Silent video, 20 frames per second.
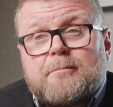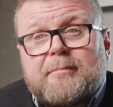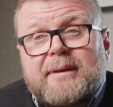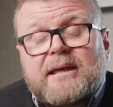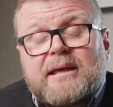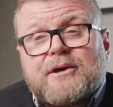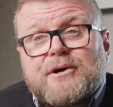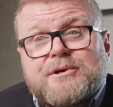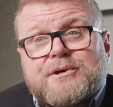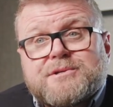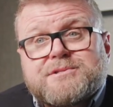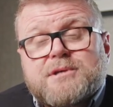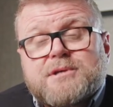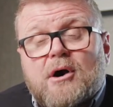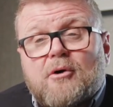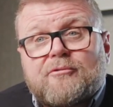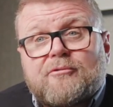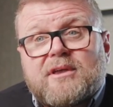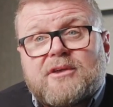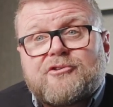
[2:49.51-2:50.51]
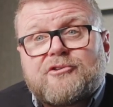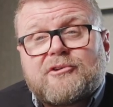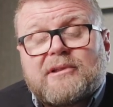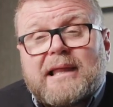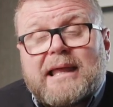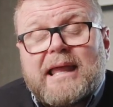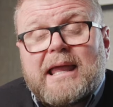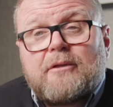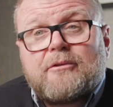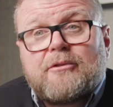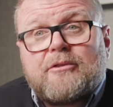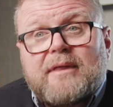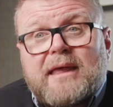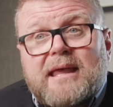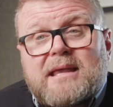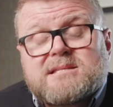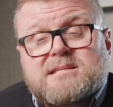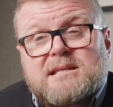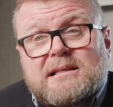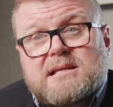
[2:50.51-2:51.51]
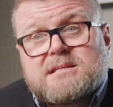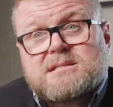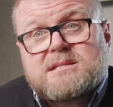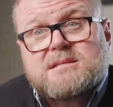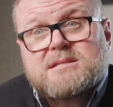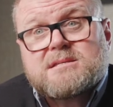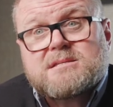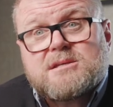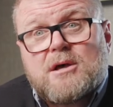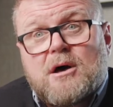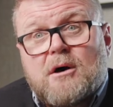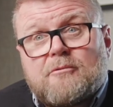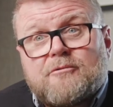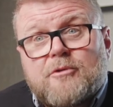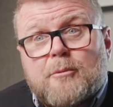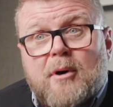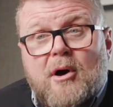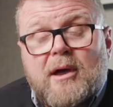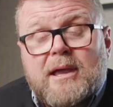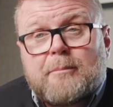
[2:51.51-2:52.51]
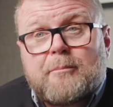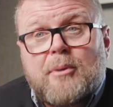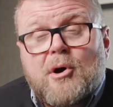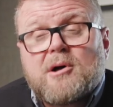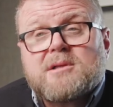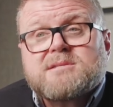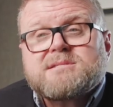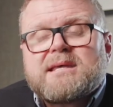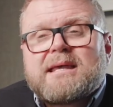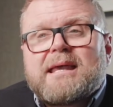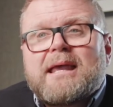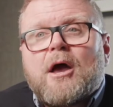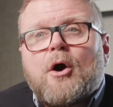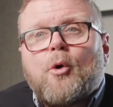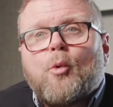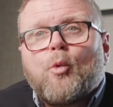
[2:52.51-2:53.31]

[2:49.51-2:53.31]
because obviously the solicitors of the buying party